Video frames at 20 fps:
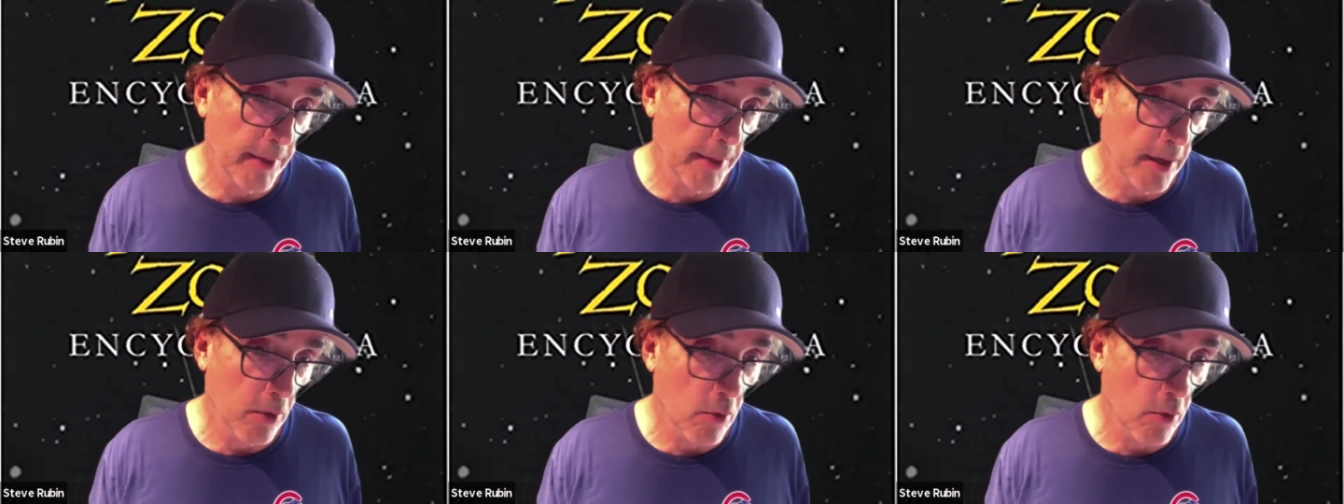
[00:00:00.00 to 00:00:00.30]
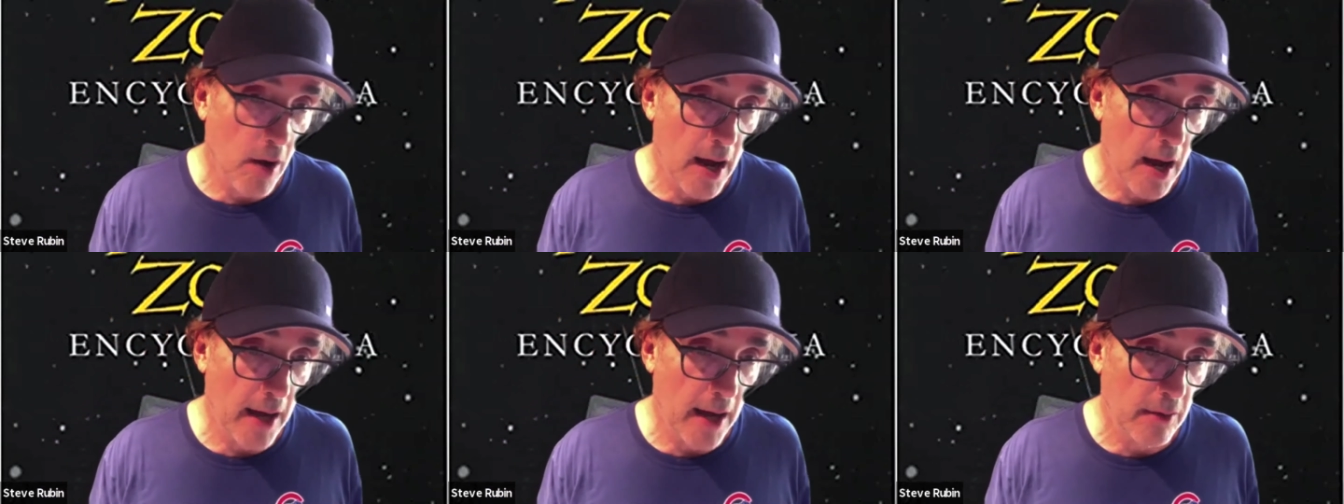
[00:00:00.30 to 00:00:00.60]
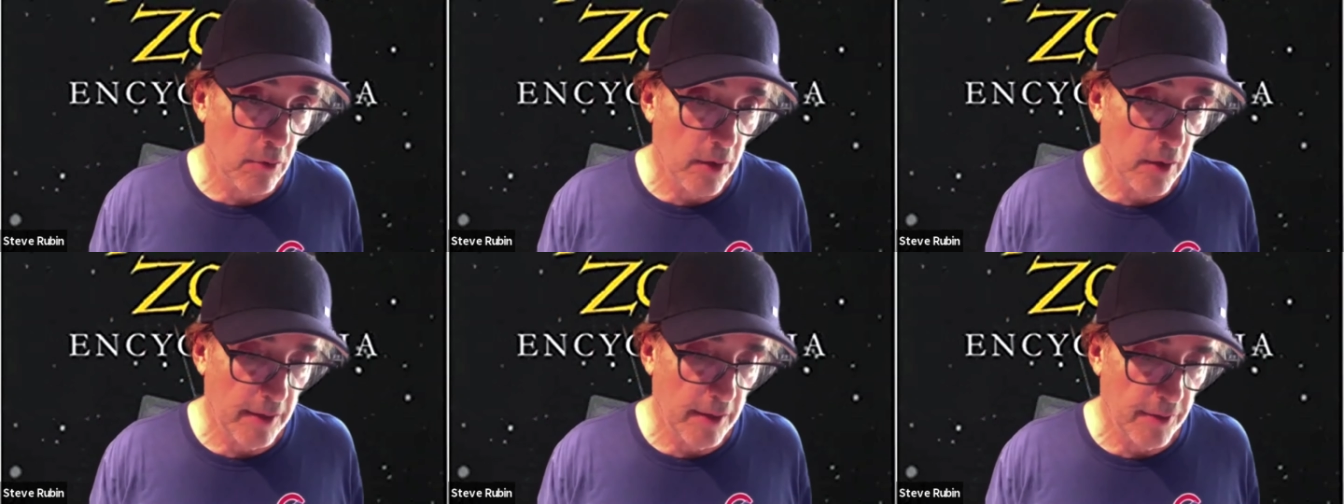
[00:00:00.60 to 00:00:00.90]
You know, Rod,
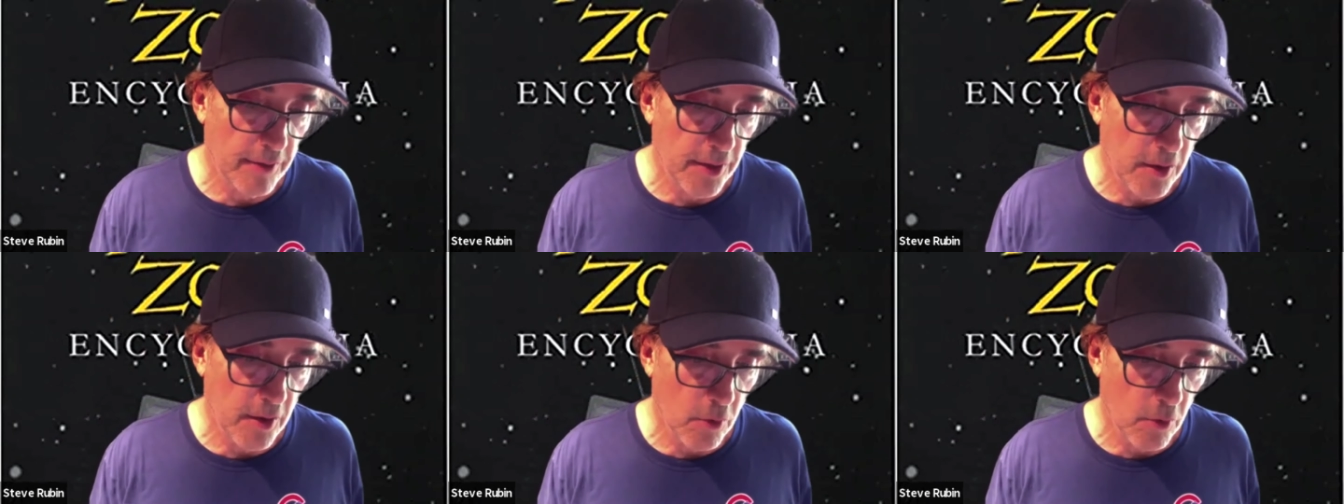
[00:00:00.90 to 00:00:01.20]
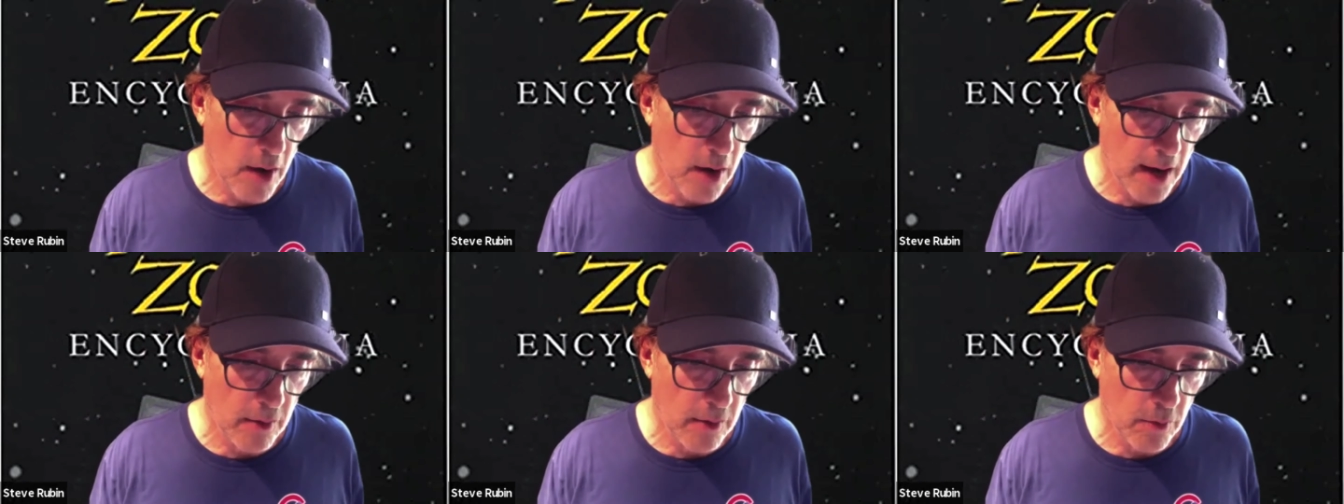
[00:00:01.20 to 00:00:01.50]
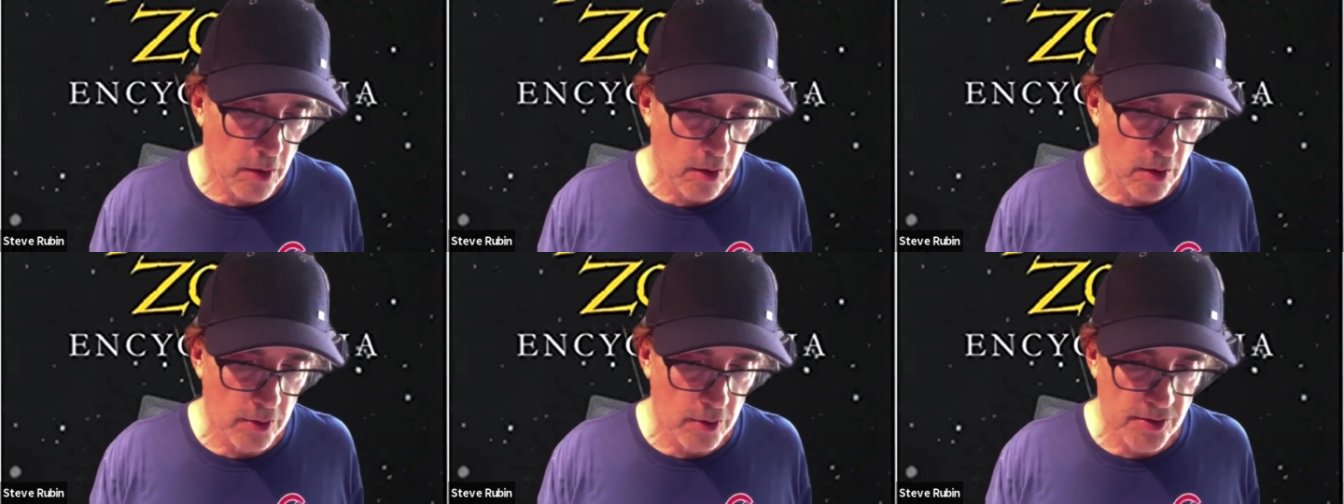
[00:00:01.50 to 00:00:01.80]
even though Rod
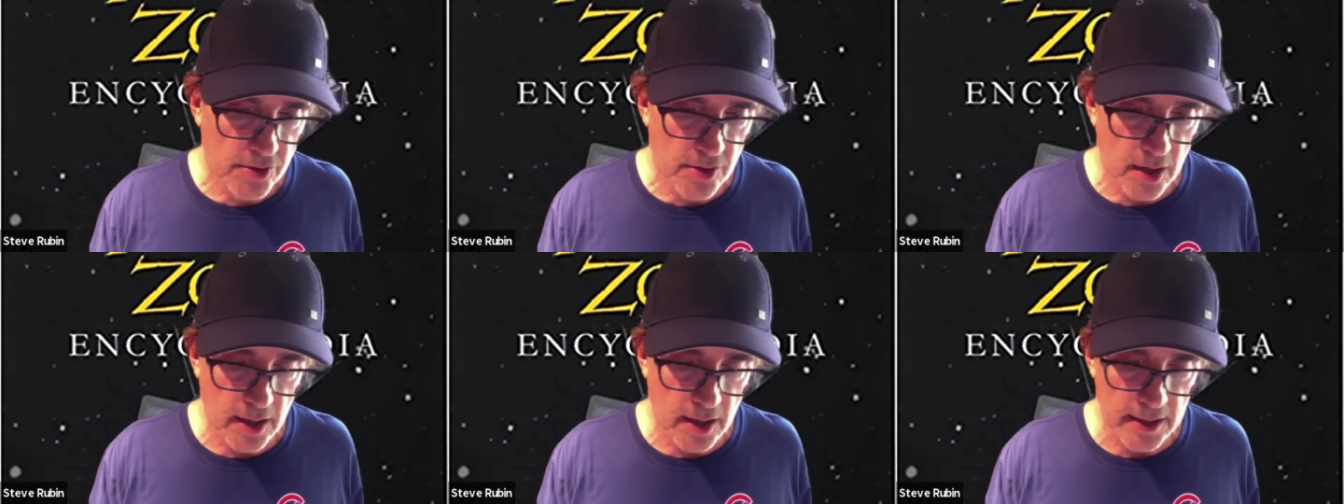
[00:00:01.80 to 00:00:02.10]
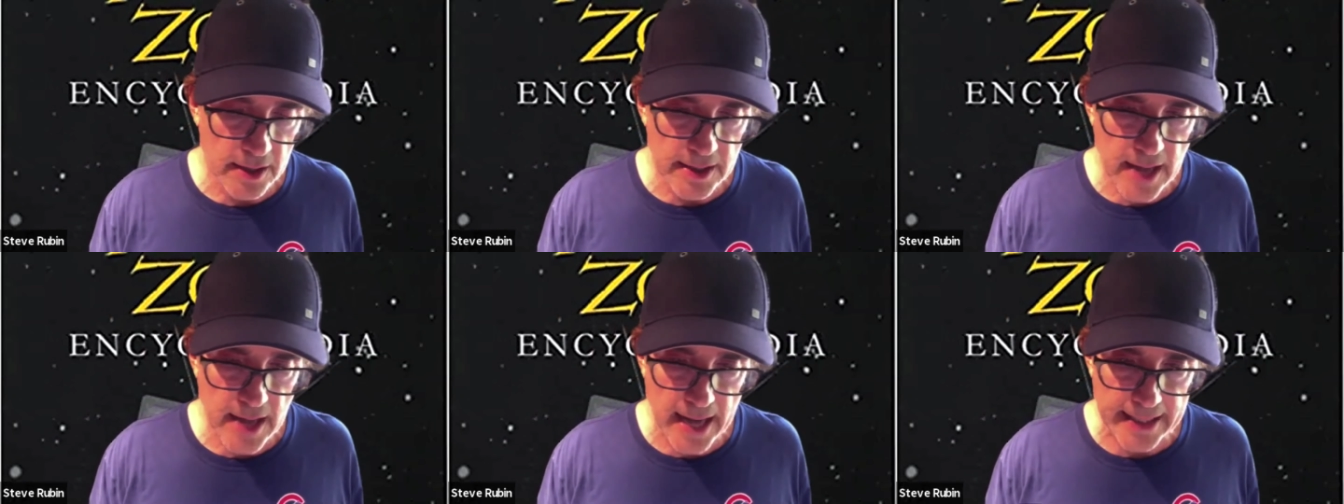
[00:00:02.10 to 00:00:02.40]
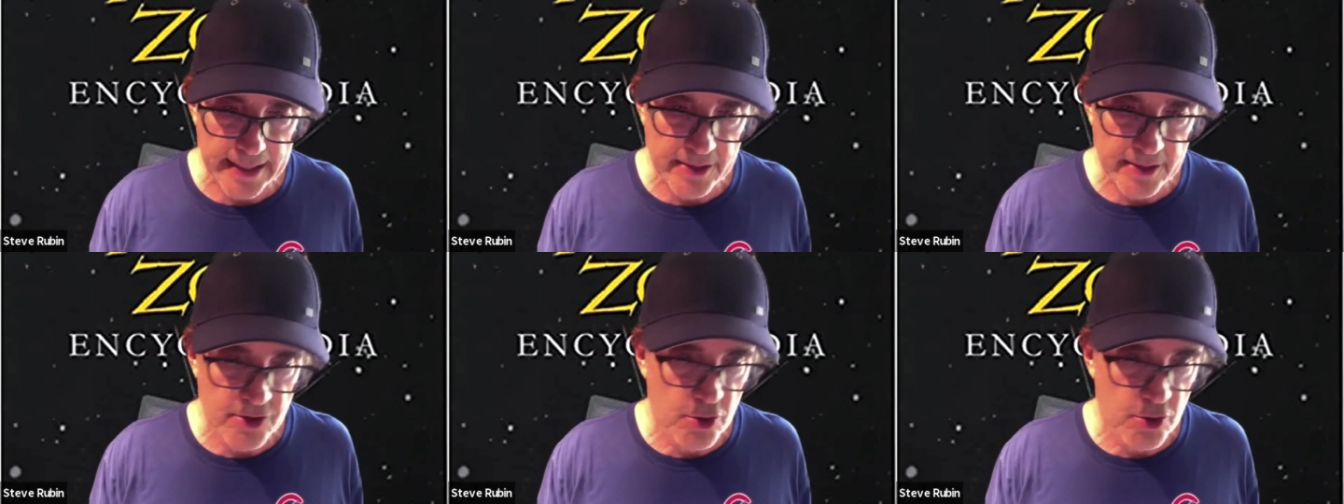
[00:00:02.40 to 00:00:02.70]
wrote uh,
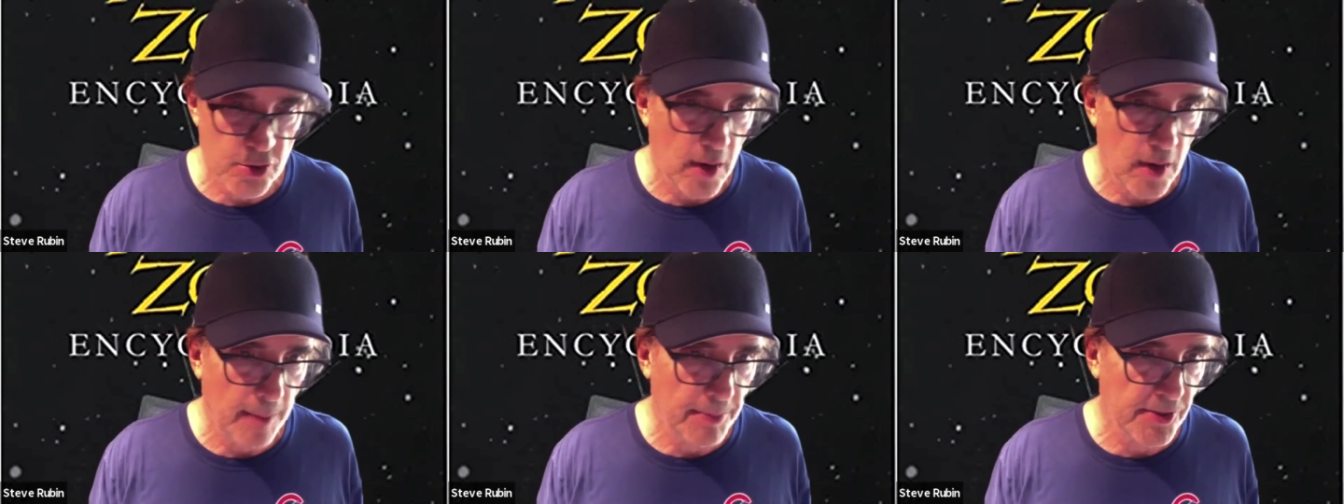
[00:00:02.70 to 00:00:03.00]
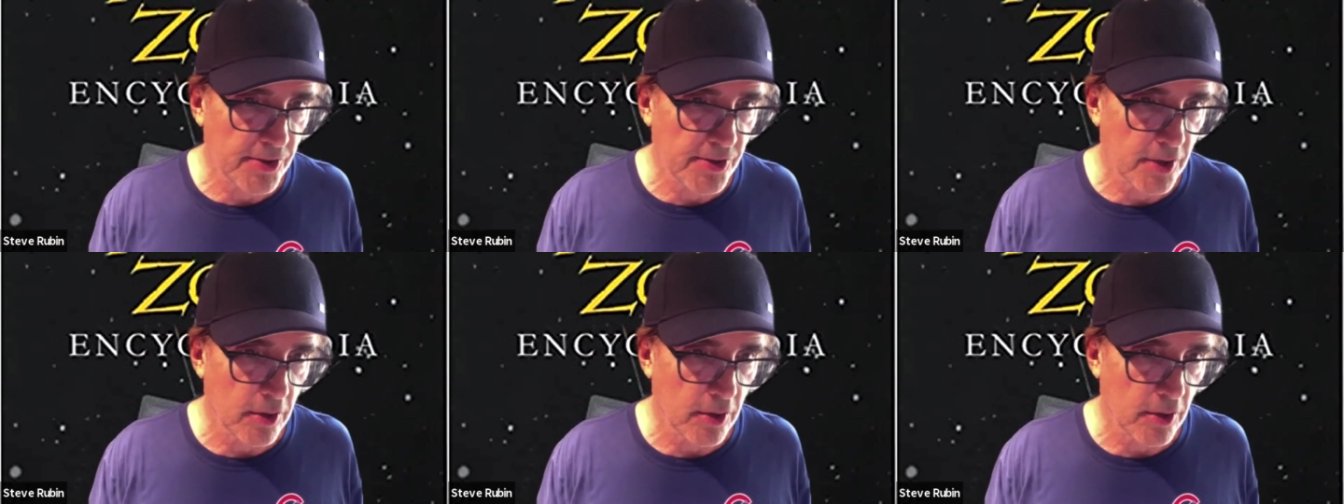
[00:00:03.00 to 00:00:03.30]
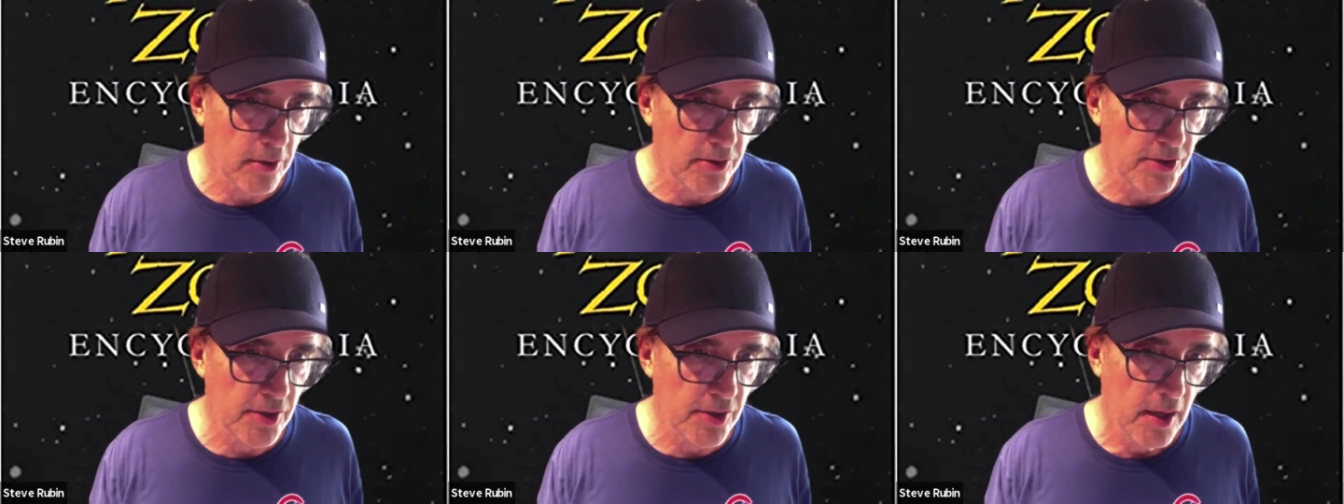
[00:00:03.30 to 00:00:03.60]
92
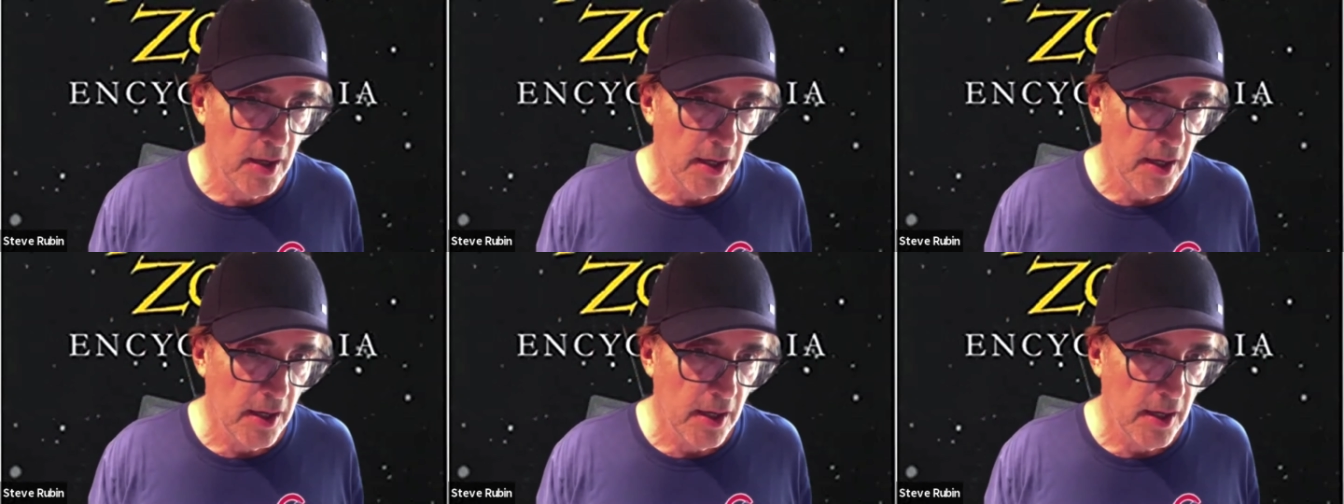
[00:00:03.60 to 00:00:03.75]
episodes,